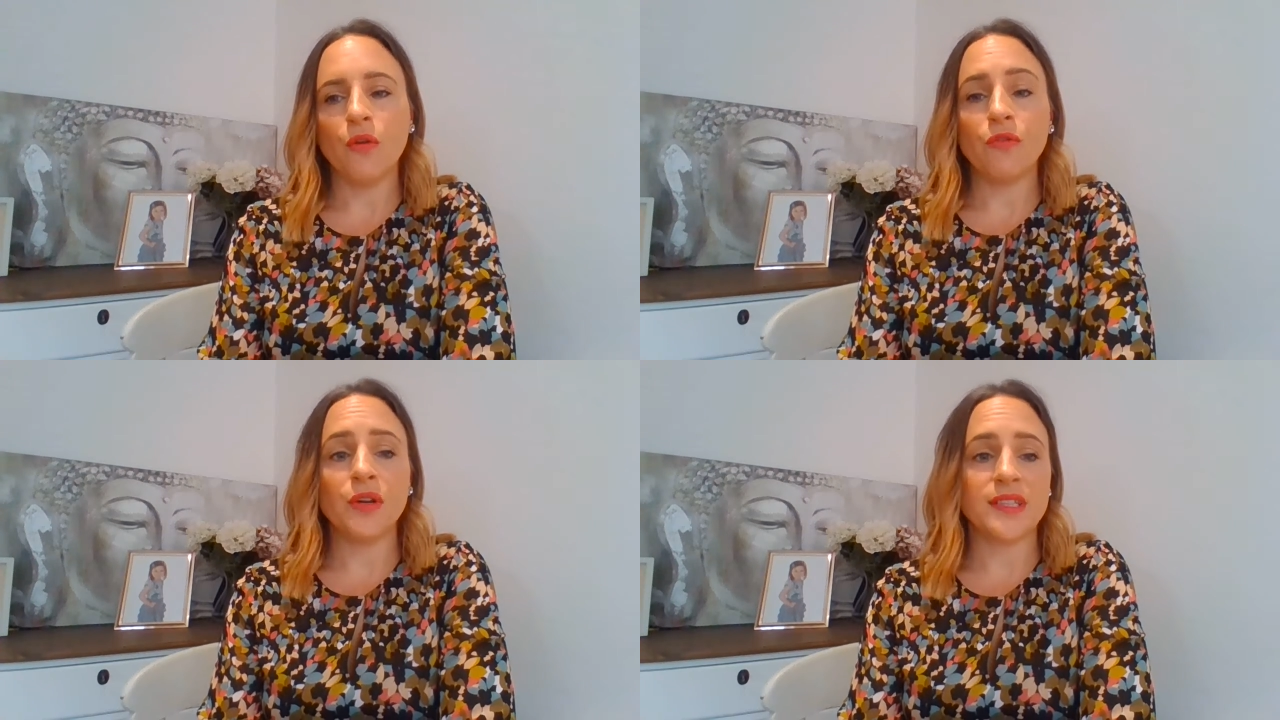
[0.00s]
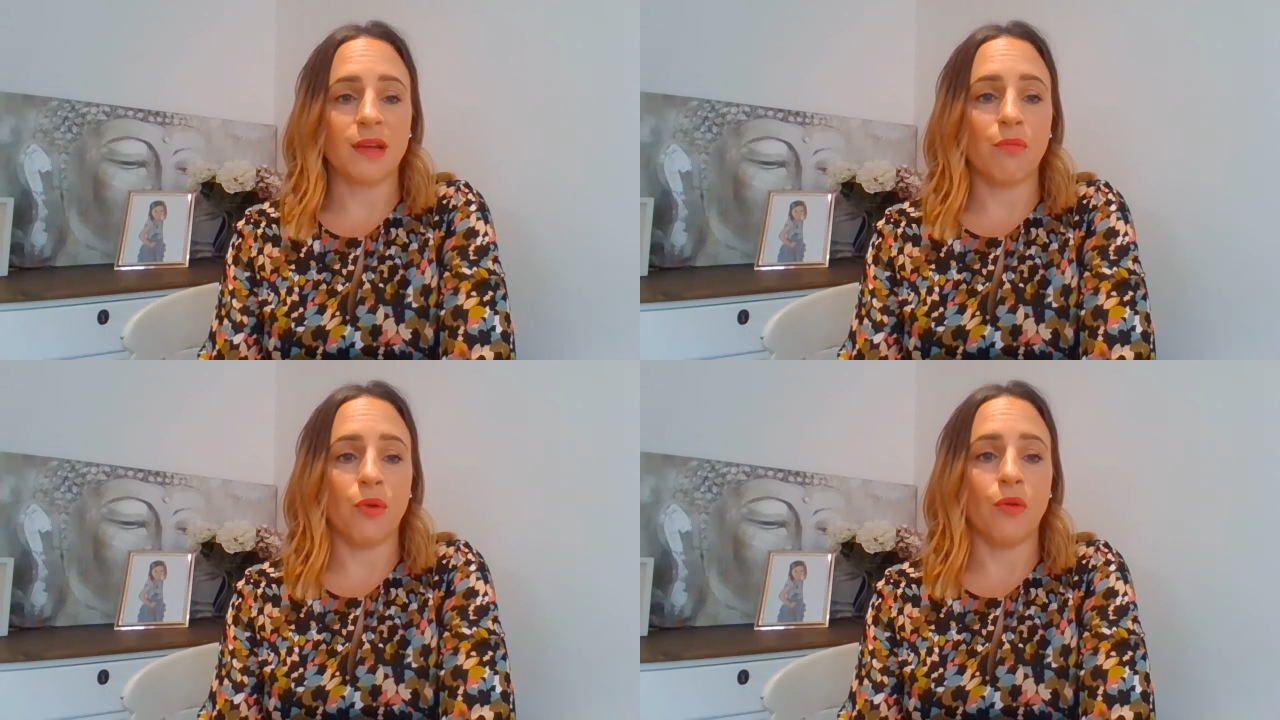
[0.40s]
For
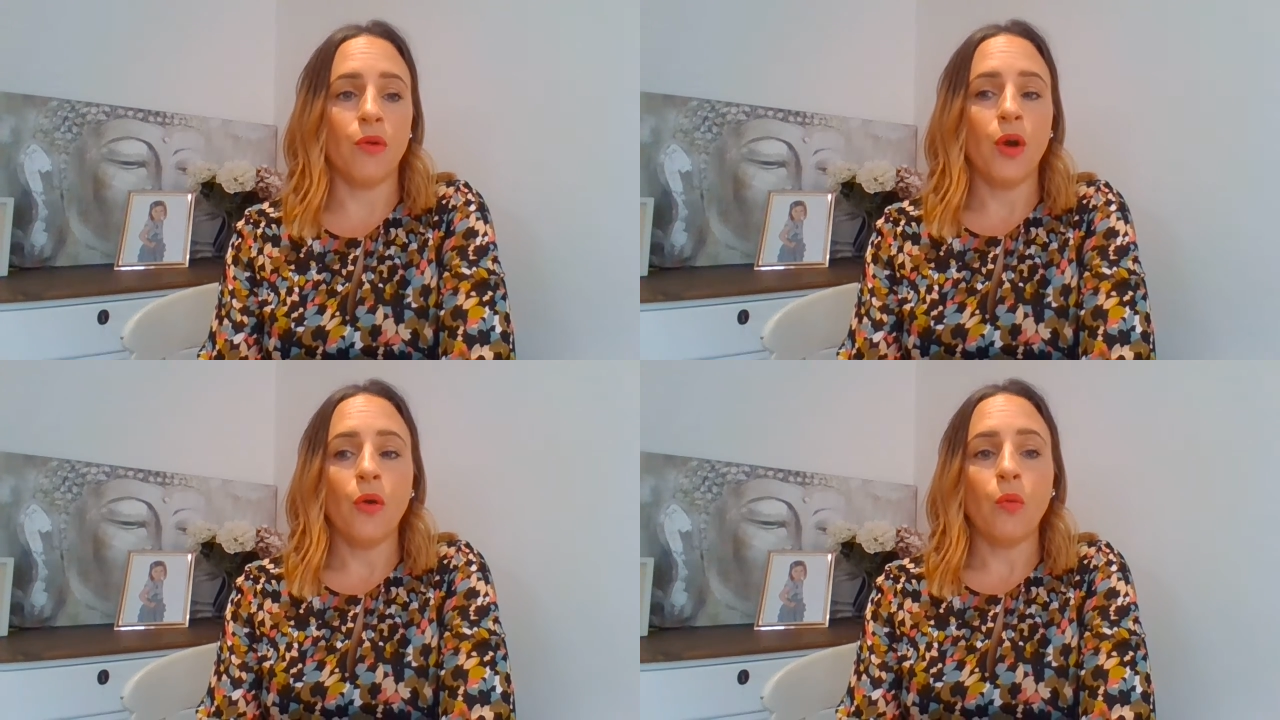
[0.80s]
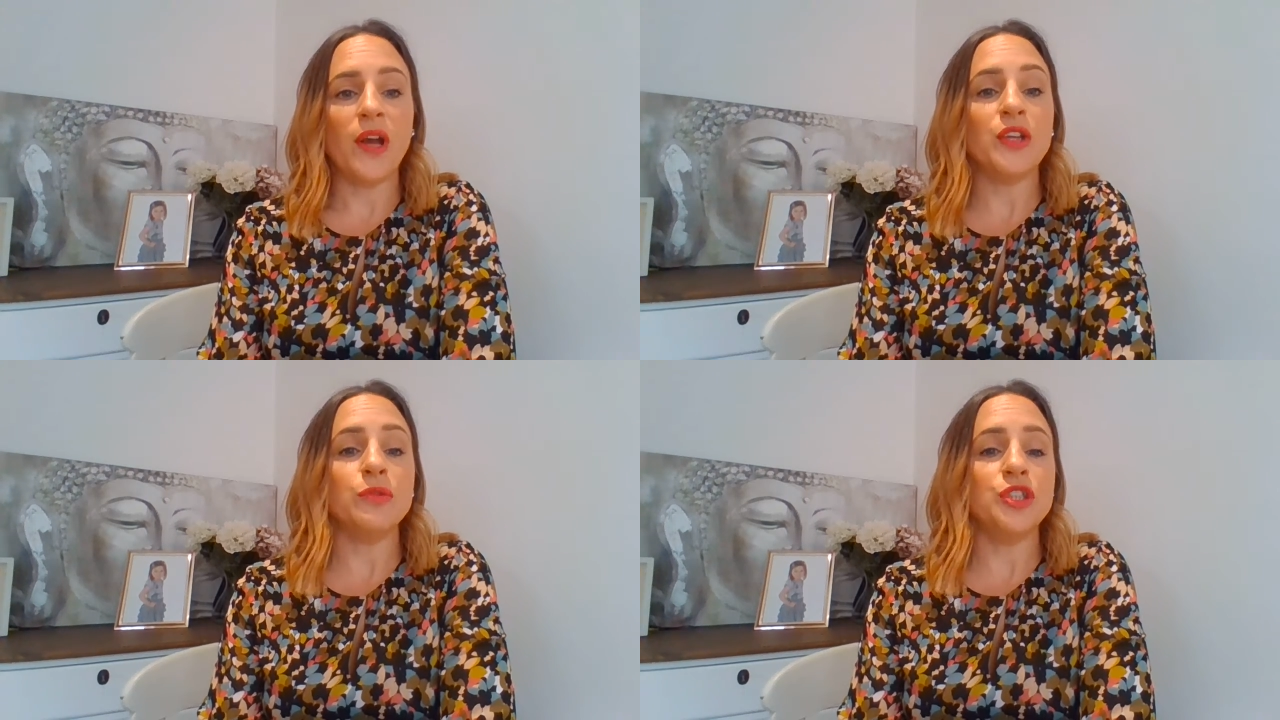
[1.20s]
example, where
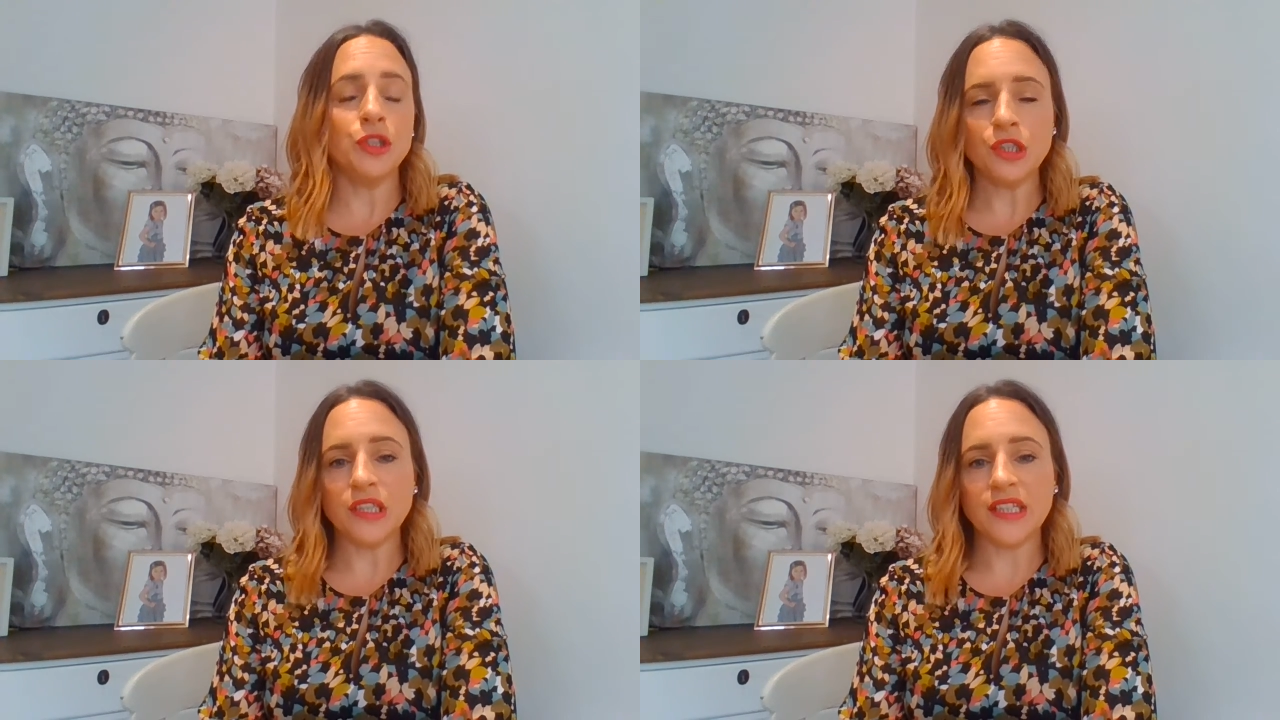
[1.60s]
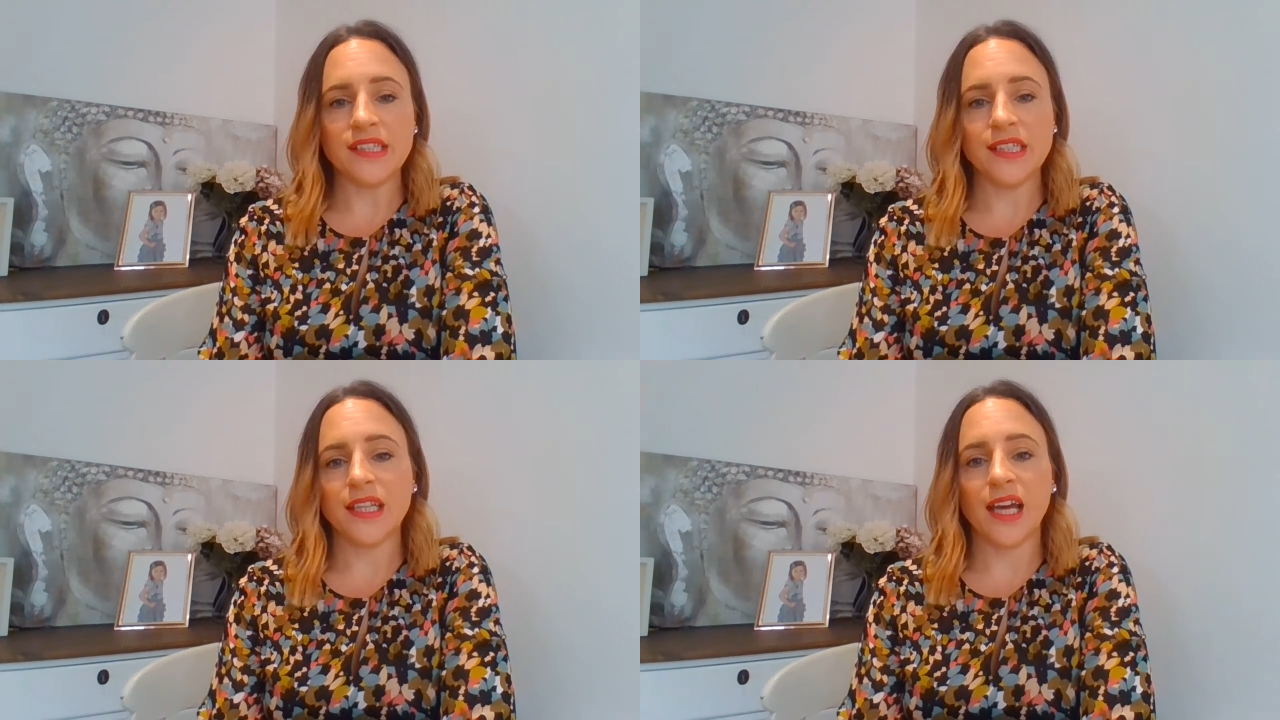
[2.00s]
you would usually
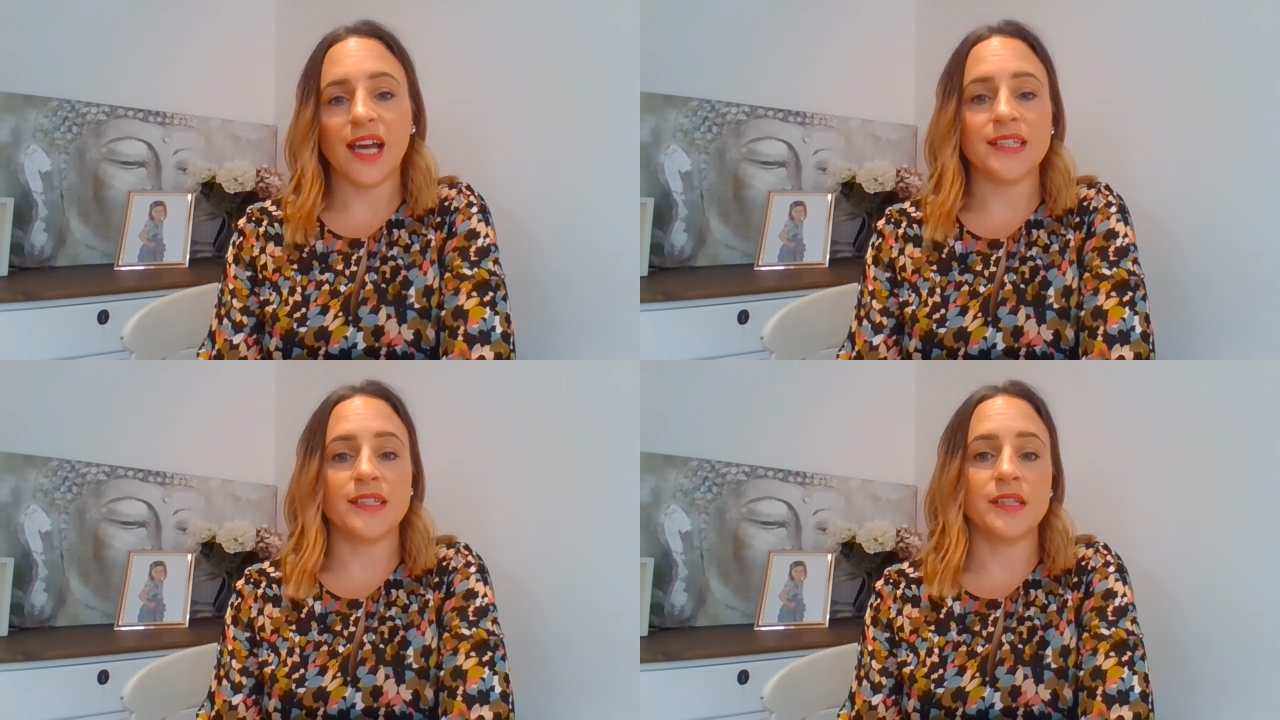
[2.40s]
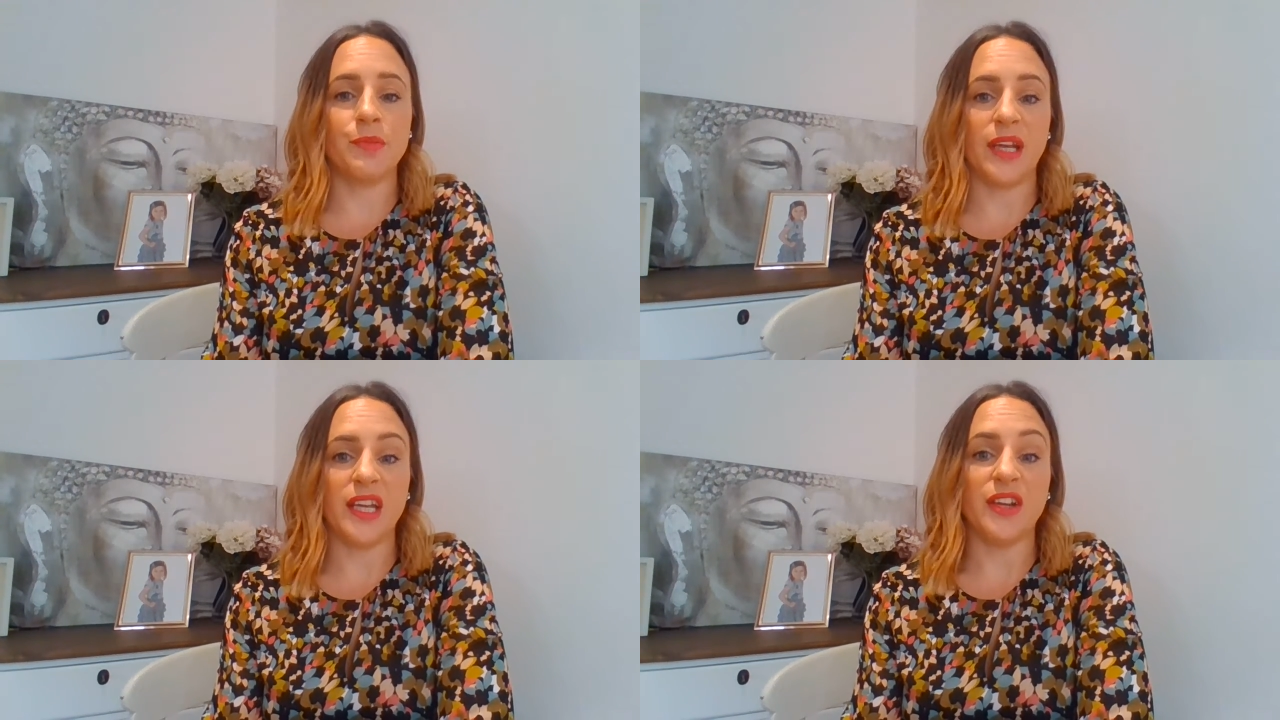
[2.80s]
consider the hazard to
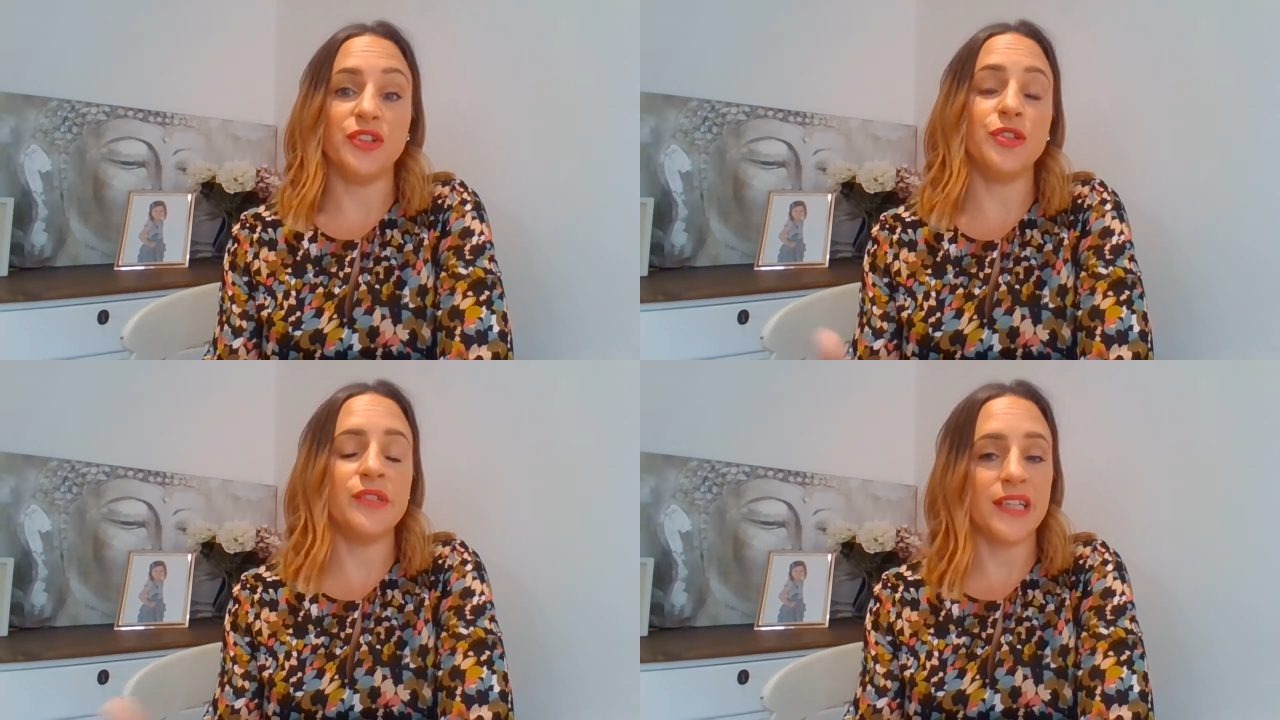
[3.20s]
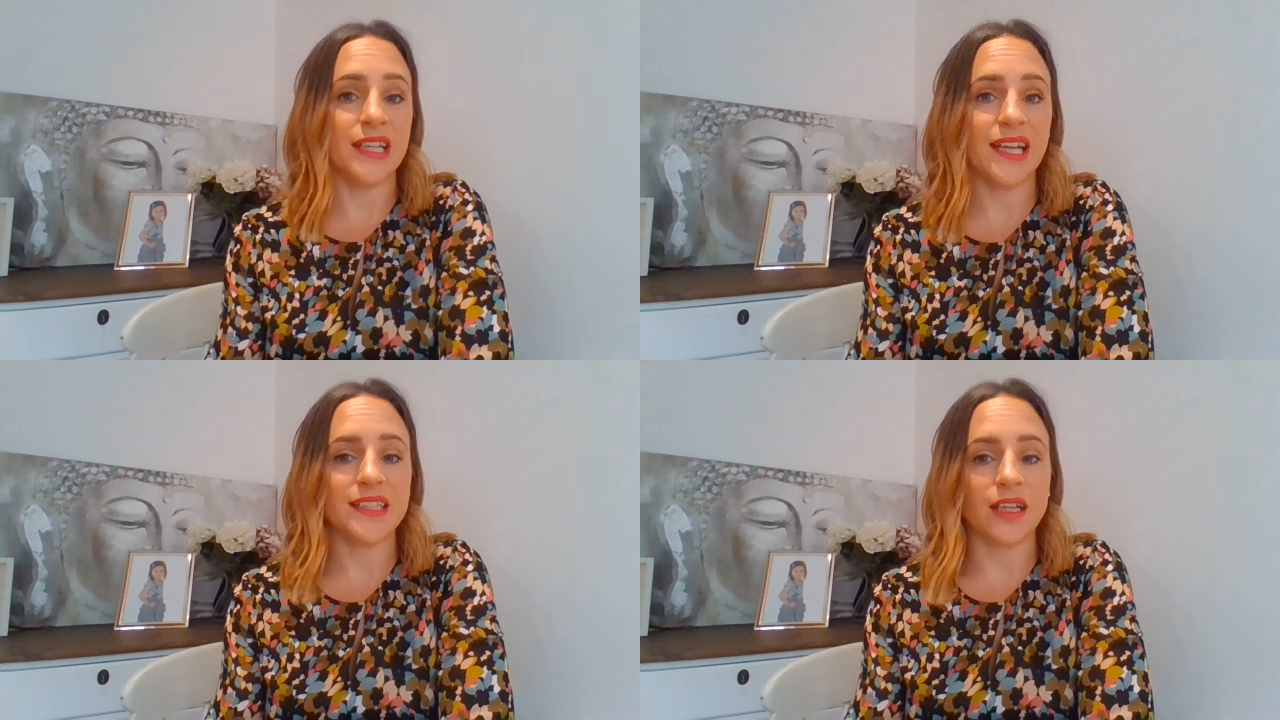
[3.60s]
be using a
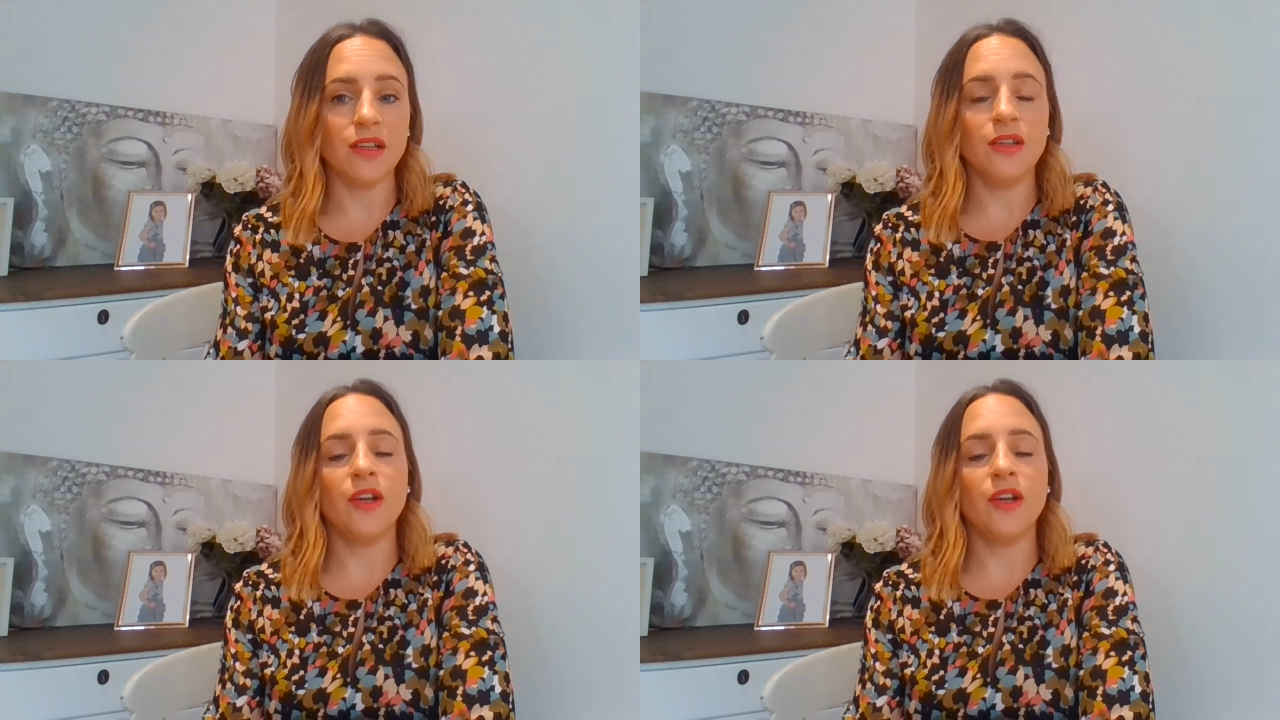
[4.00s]
ladder,